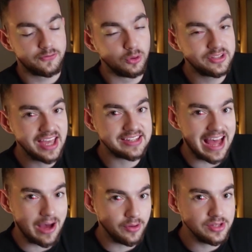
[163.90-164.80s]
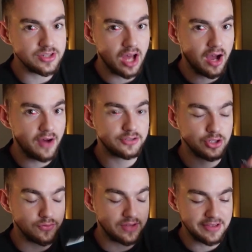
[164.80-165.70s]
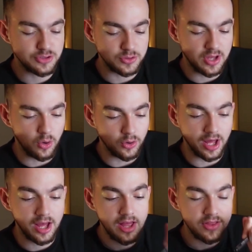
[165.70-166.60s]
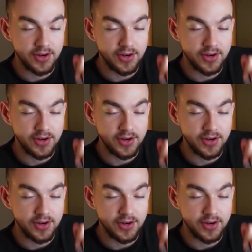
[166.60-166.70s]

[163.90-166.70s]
48 hours after you've canceled their order,